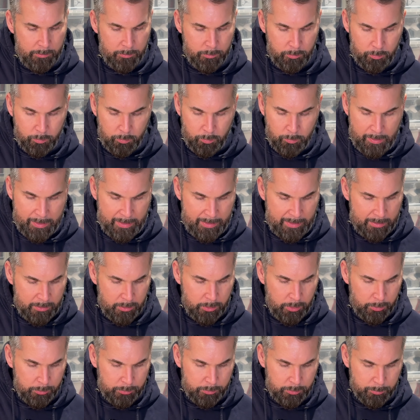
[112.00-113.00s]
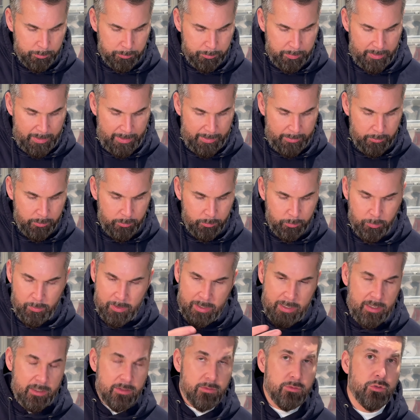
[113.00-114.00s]
when I go to bed, or
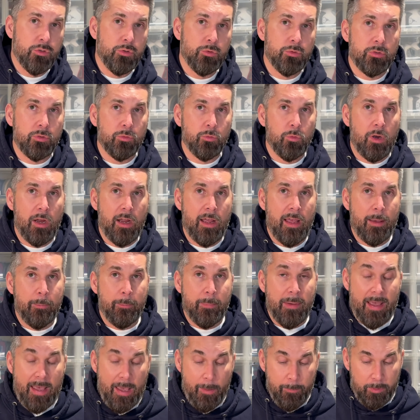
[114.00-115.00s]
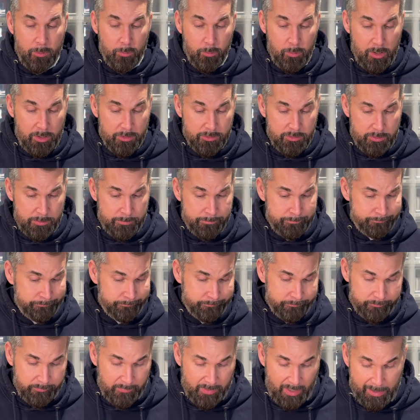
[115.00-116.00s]
when I'm using my Apple Watch,
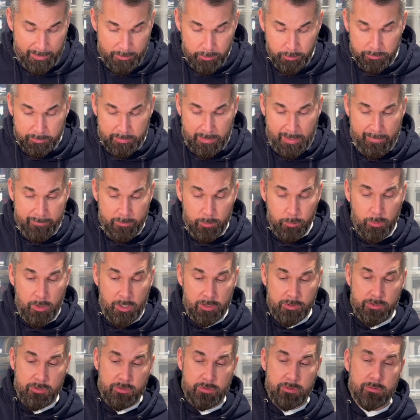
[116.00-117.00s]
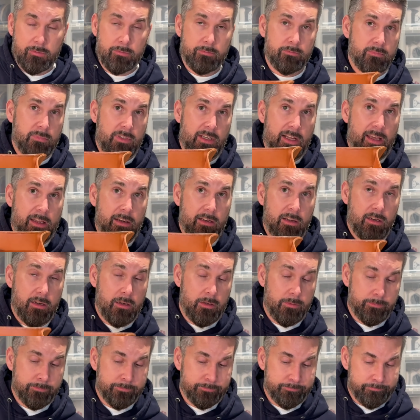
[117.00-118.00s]
I used to have the watch laying
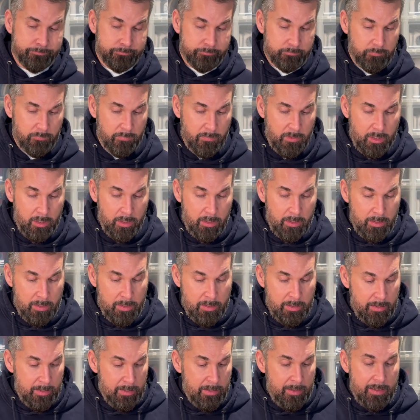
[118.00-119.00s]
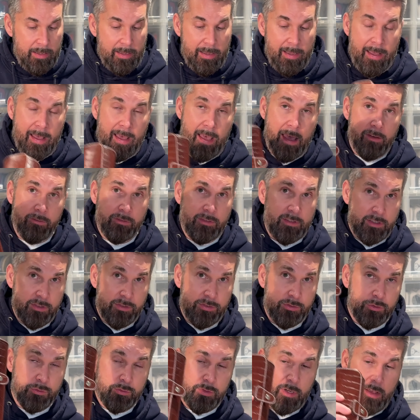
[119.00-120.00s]
here. I have
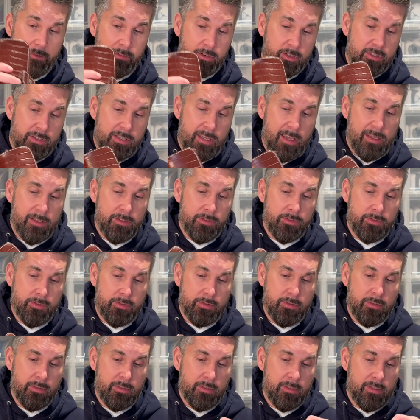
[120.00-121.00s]
this travel case